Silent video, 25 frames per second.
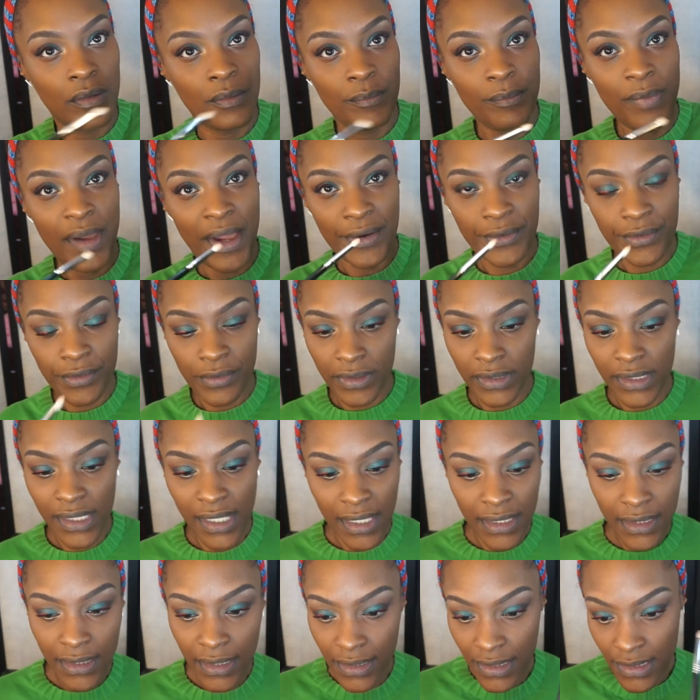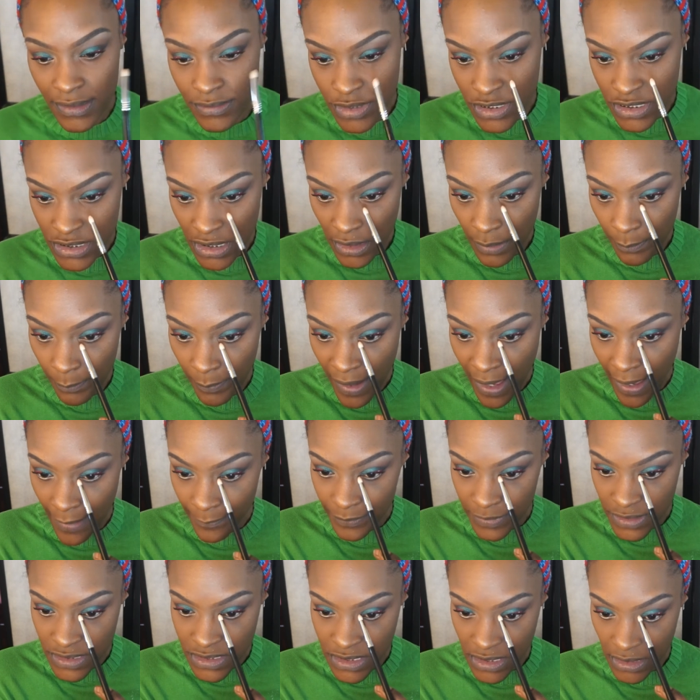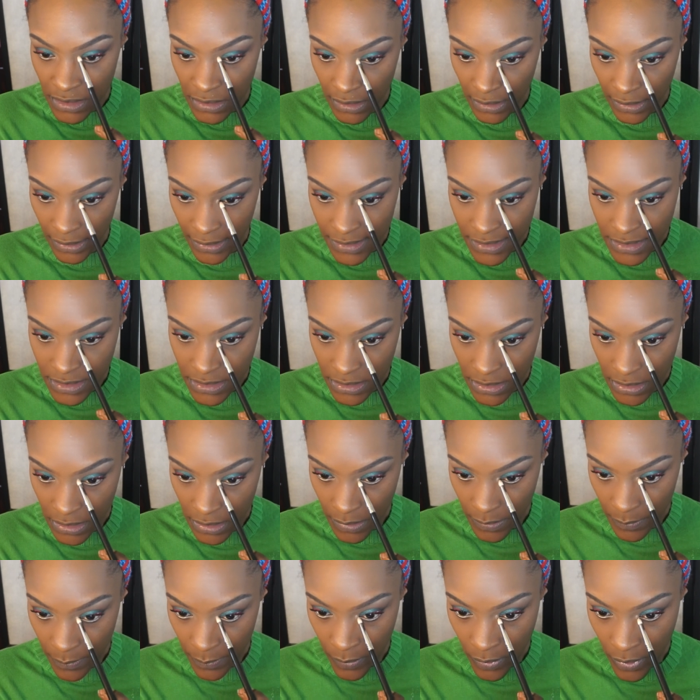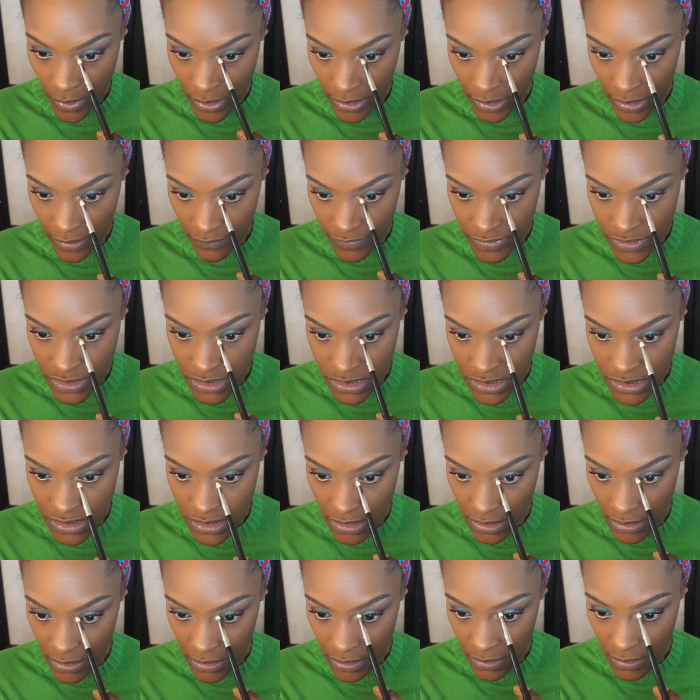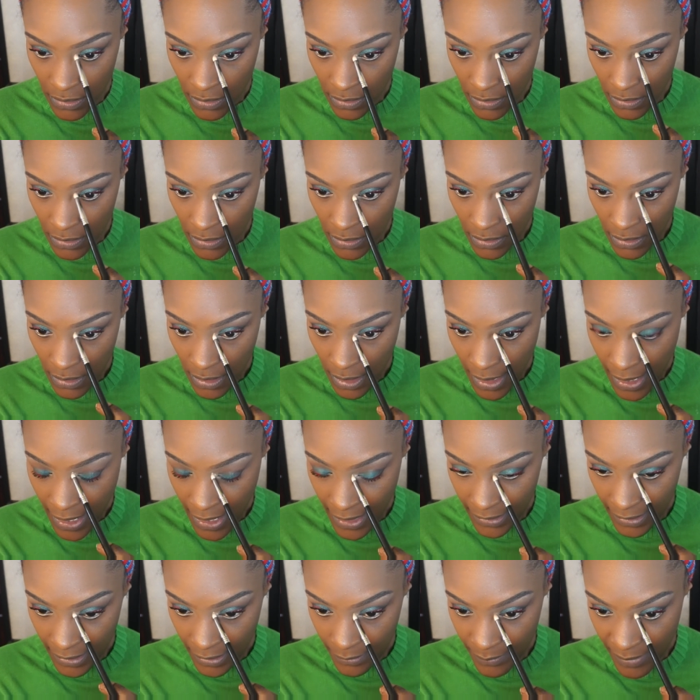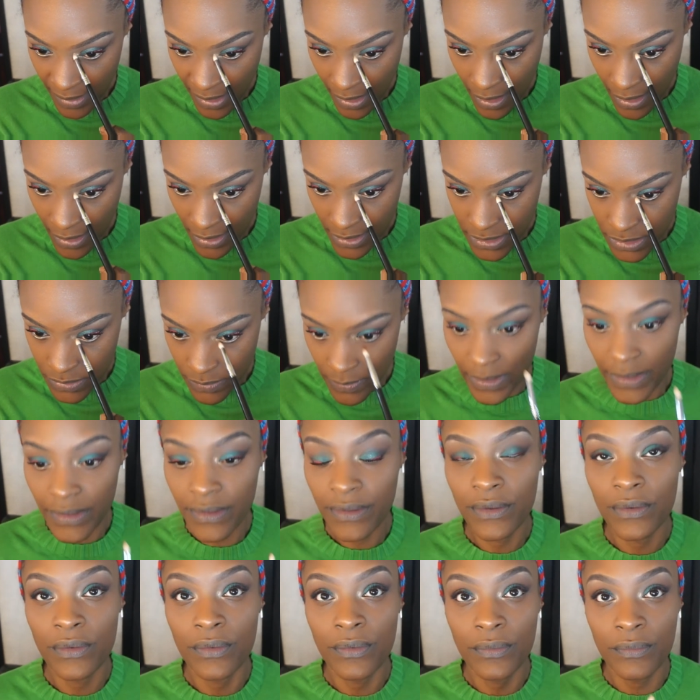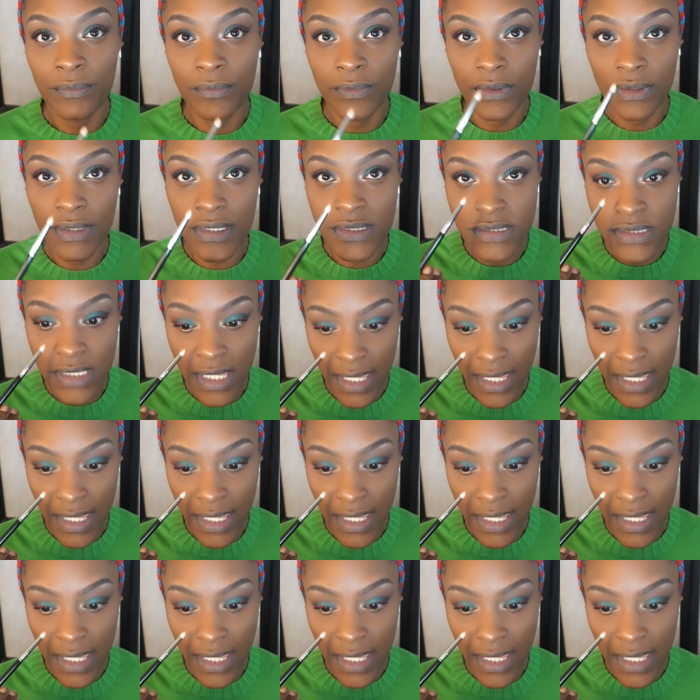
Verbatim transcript: powder again. And I'm just going to pop this in the end part of it just to highlight my eyes right here. And that's